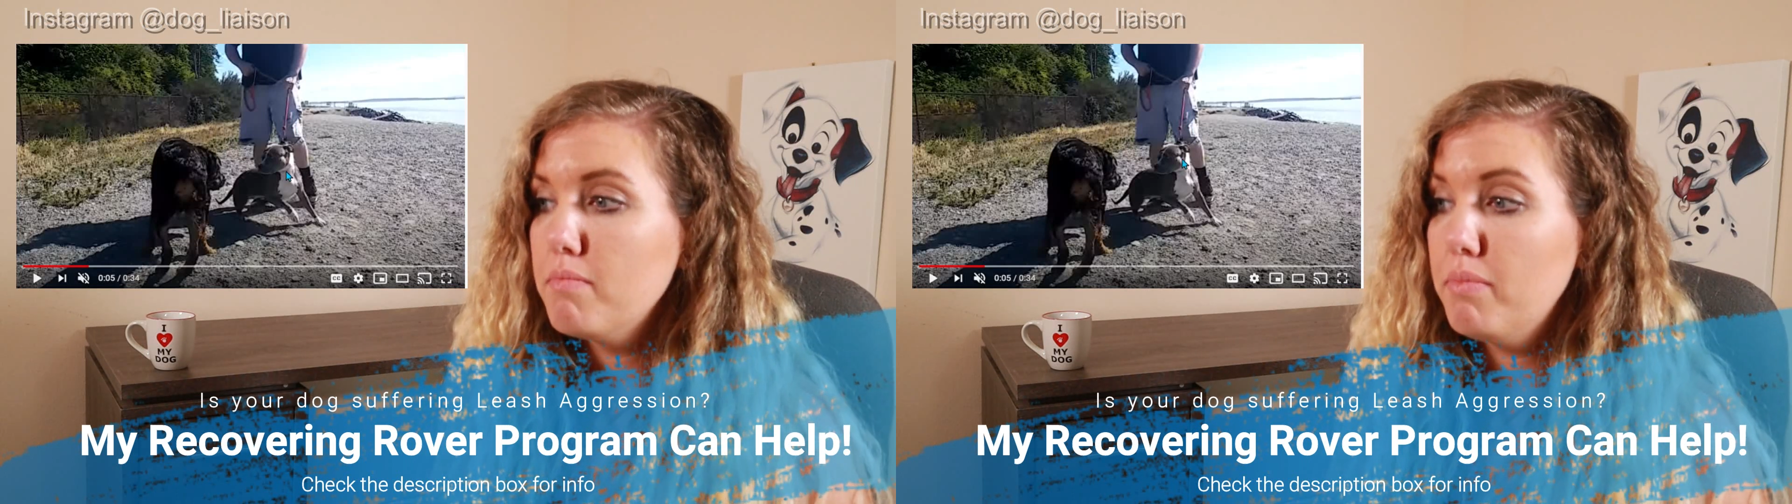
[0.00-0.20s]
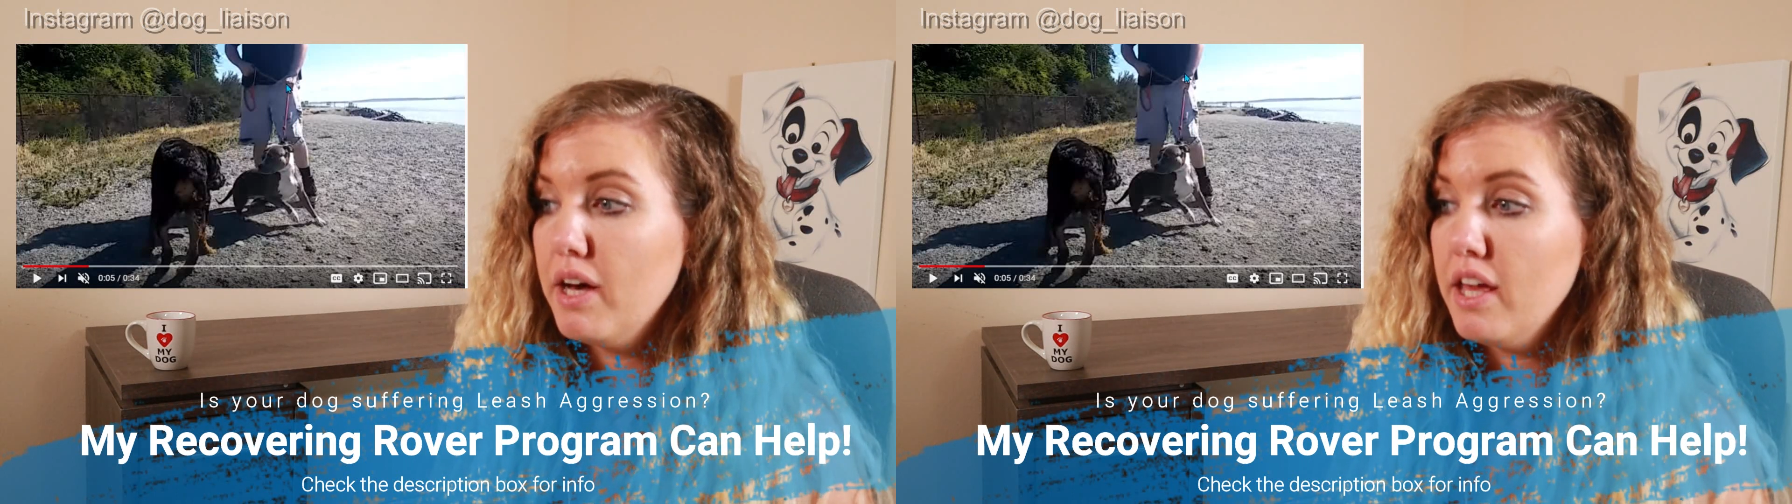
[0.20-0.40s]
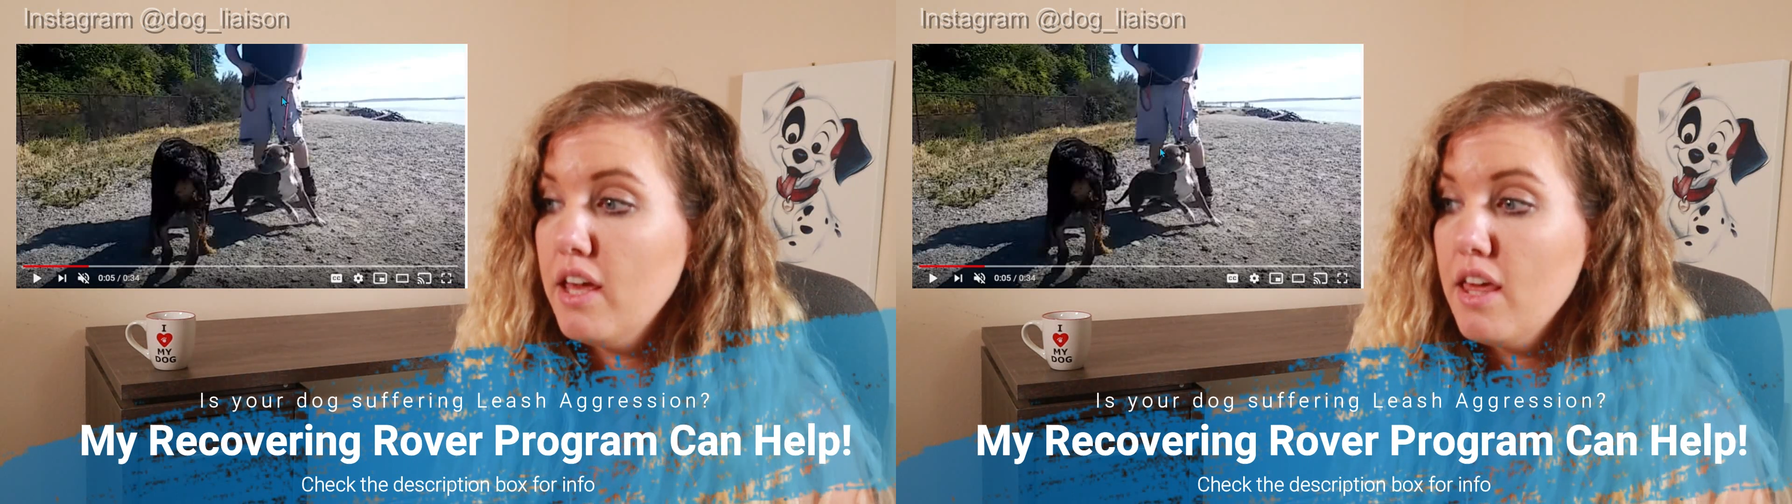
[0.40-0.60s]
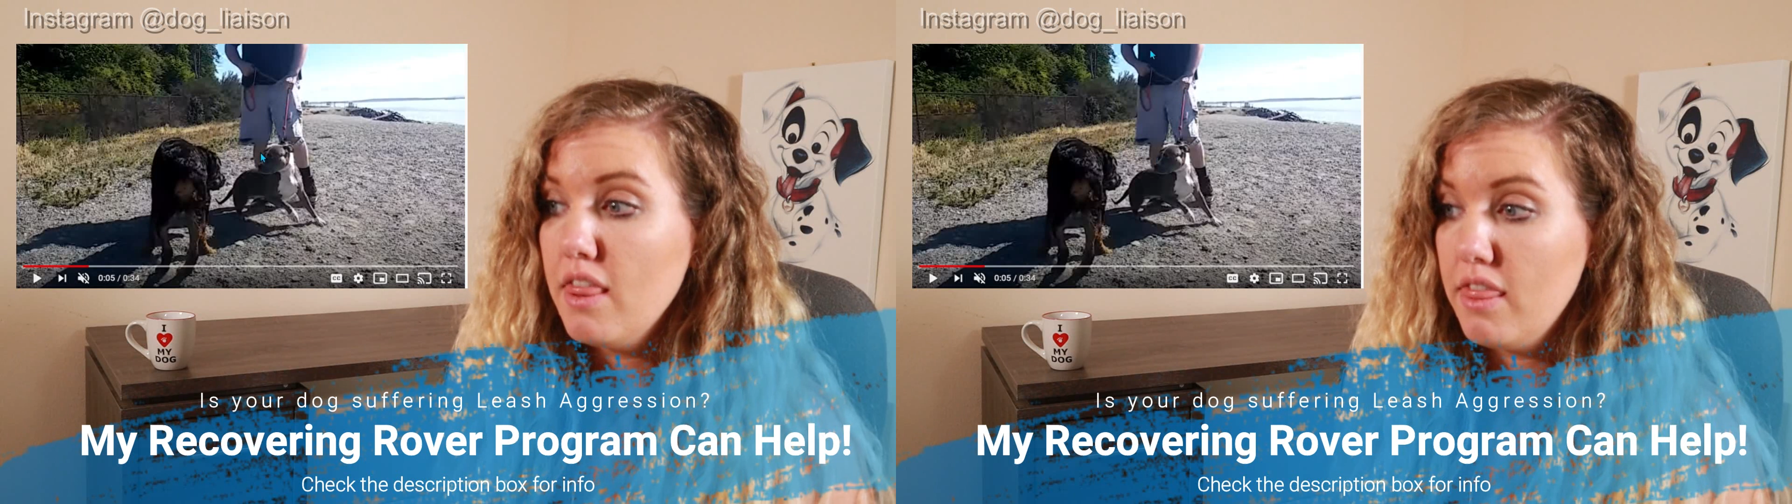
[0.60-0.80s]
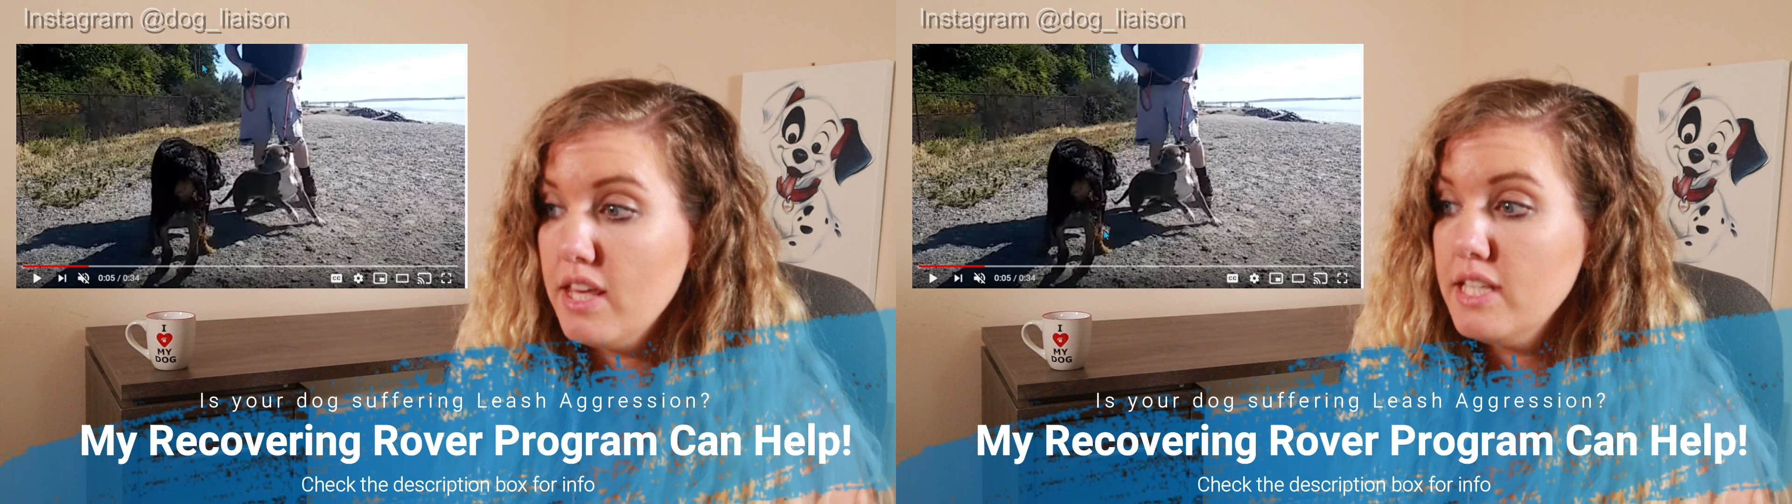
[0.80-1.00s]
But
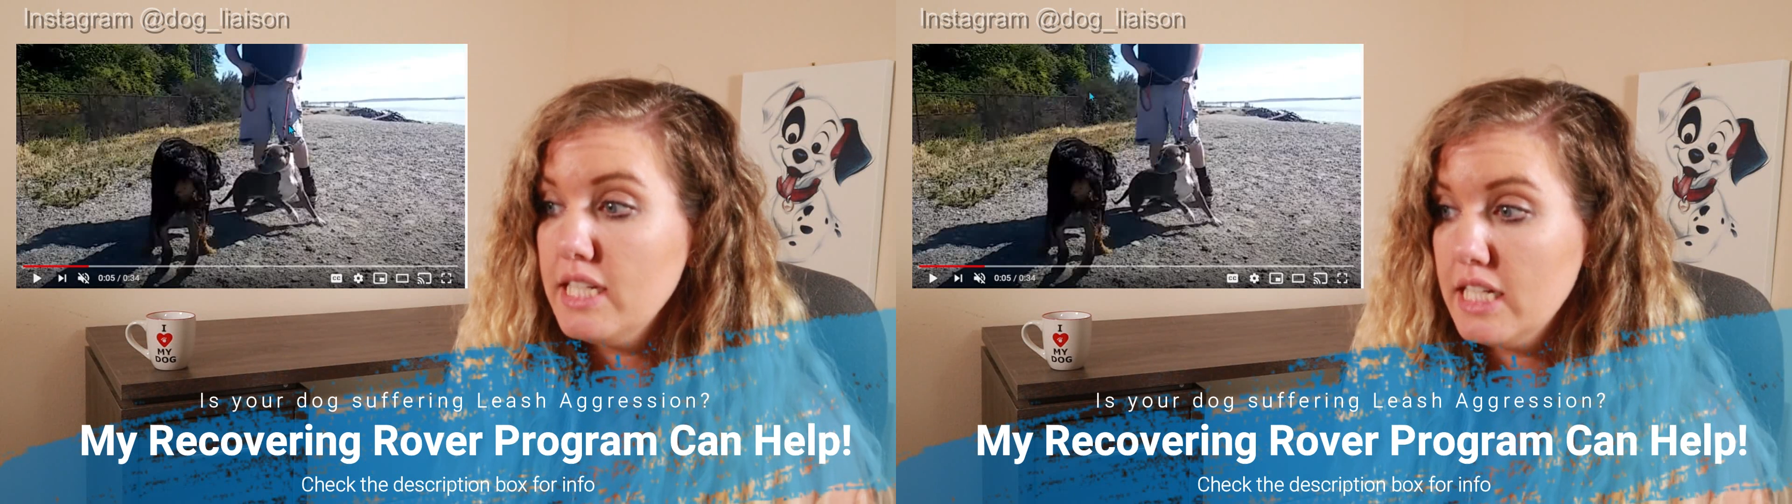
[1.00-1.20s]
this